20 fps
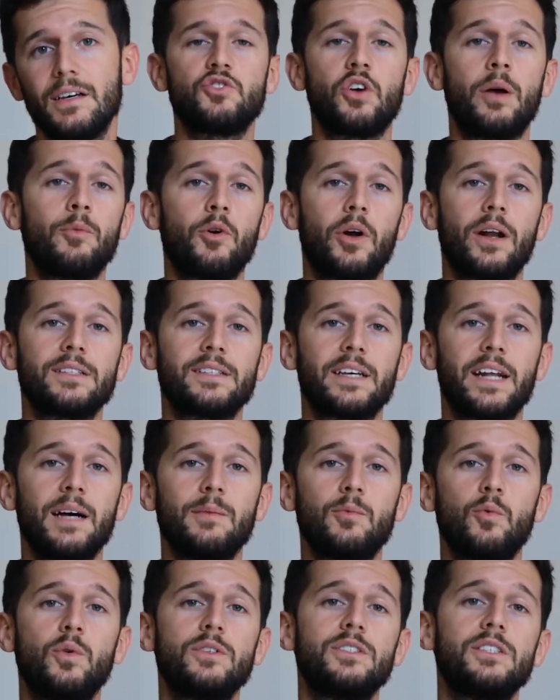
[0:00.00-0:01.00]
So I'm gonna set
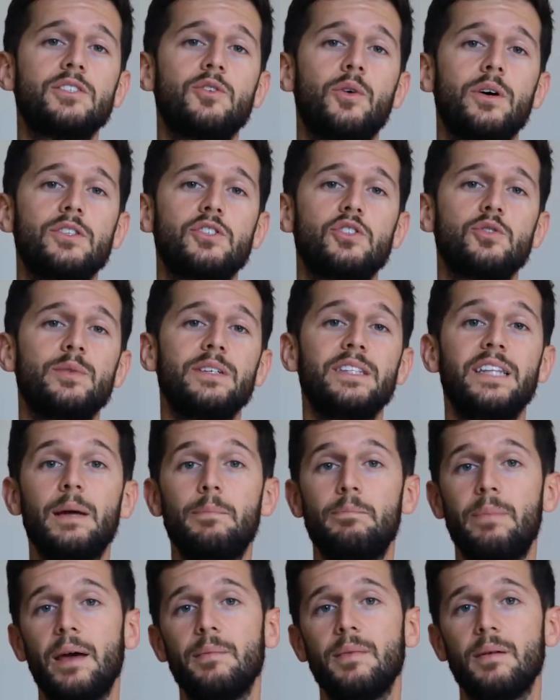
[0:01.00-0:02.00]
up which is going to be
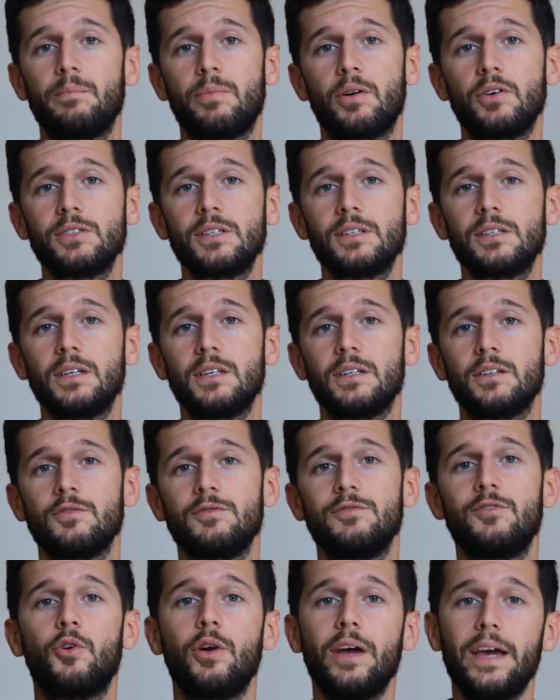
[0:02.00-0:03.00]
the payment processing
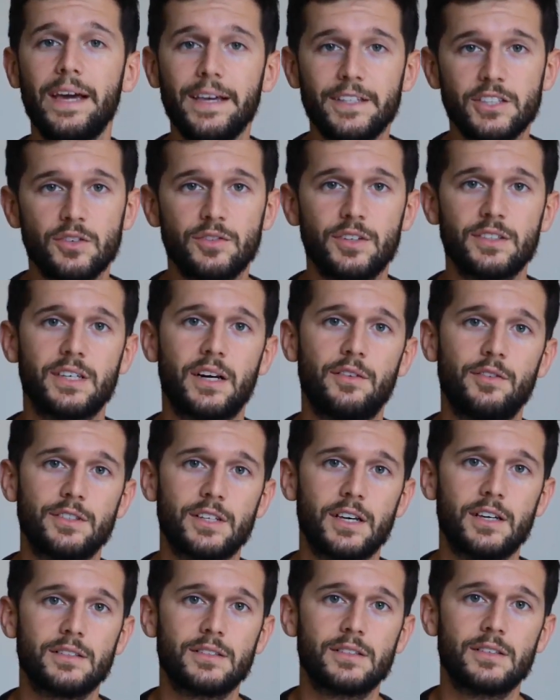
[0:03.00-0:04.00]
for each of the
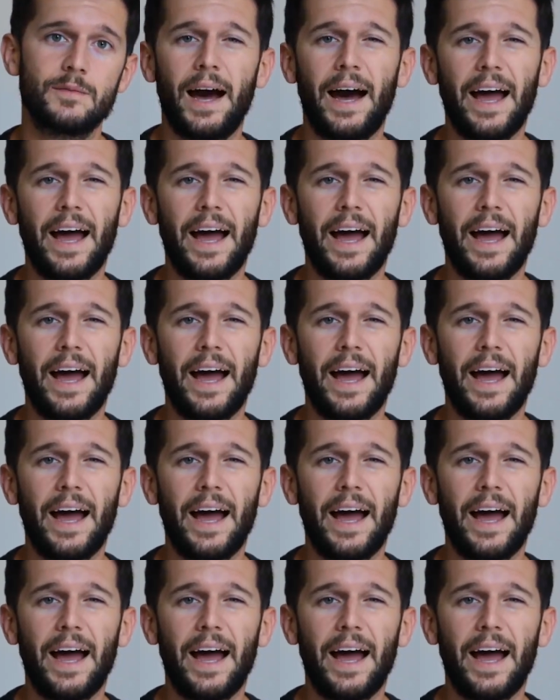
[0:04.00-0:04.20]
services.